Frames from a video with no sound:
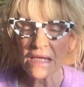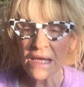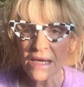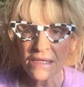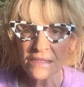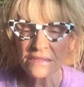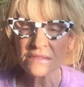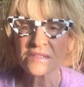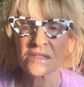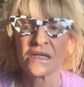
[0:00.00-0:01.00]

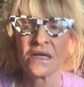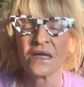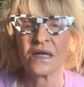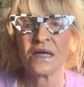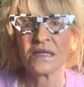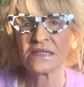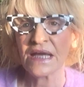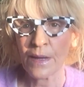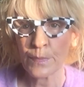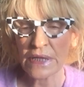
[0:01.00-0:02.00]
and
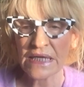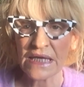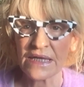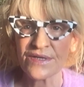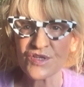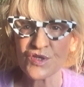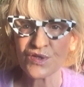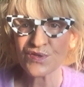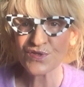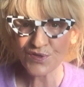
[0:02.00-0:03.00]
the
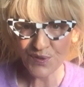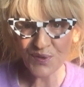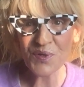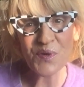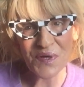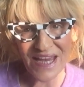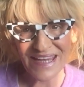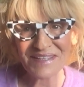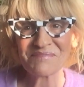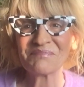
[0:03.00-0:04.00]
applications you
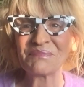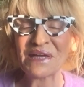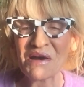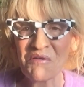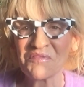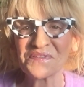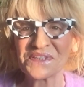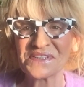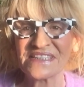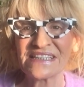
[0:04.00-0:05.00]
can be
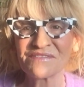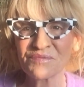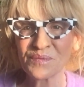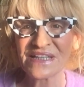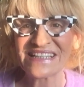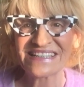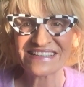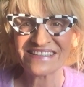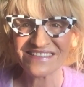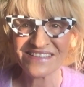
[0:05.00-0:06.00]
offered if willing
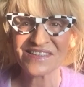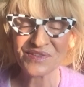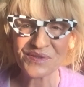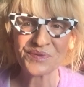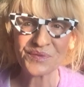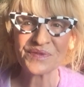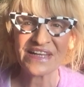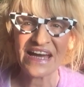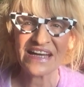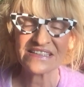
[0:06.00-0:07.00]
to do
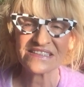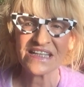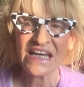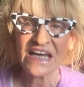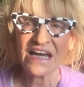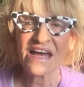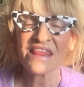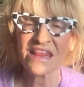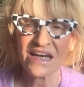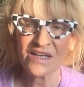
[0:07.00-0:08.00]
that.
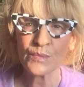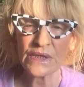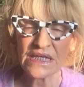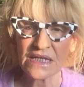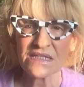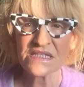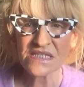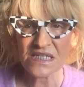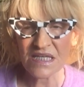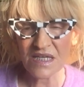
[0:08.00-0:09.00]
And then we can
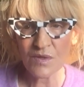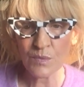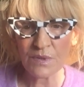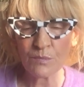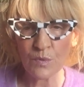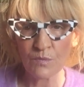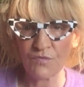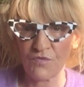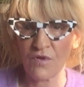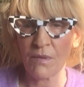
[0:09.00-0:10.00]
see we move
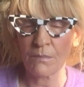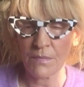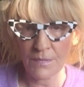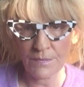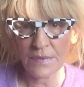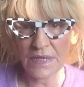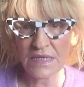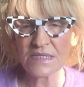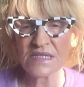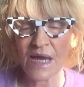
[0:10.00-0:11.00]
from
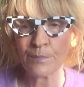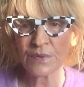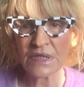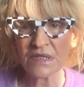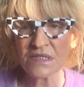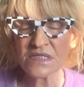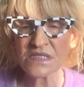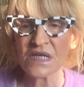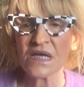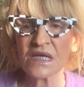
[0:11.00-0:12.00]

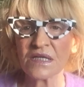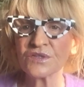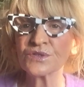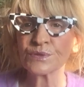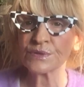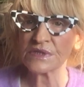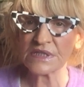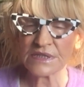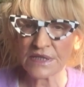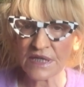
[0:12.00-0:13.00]
acceptance into
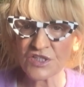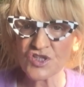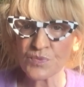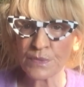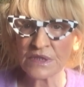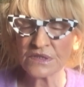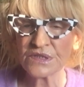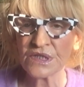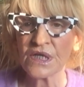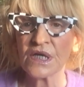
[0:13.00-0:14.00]
detachment,
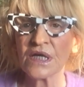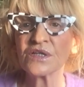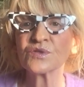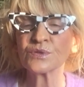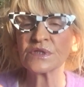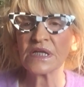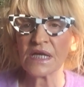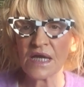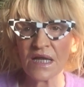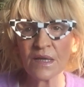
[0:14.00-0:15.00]
into
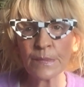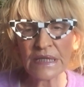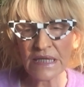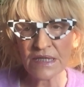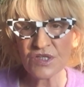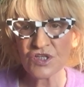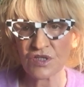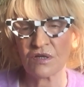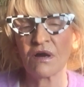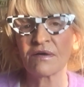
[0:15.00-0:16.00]
the
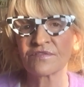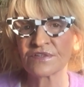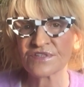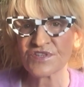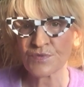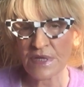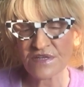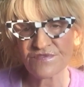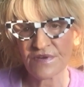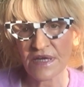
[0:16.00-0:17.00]
elimination of the
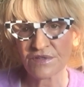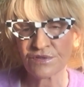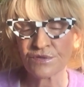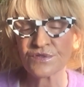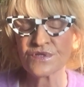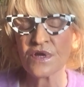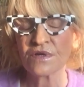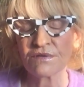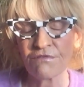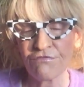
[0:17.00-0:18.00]
stress factors,
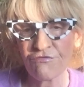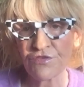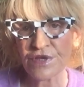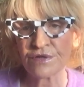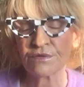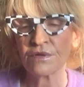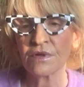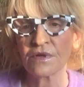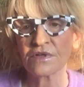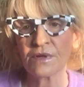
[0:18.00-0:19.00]
the fear,
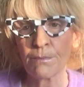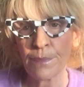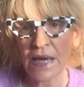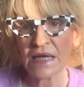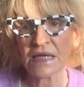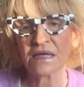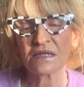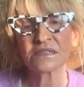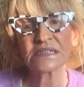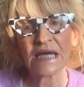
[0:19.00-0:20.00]
the panic
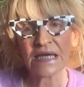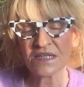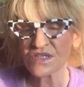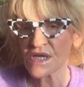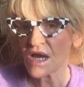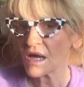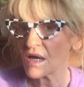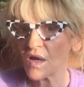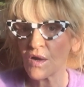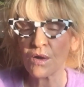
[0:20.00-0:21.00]
attacks,
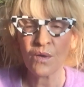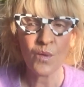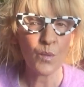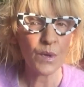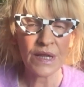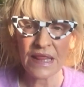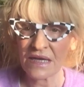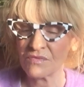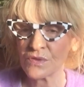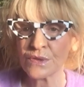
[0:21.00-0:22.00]

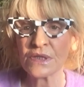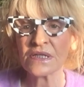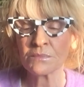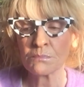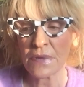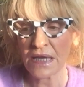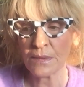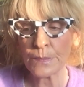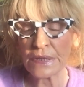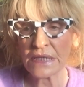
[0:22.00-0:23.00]
whatever it
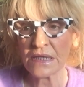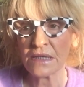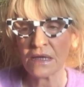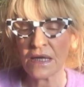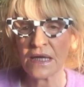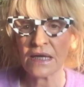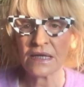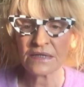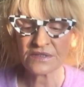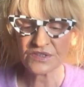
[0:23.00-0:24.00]
may be,
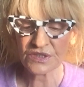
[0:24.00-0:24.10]
and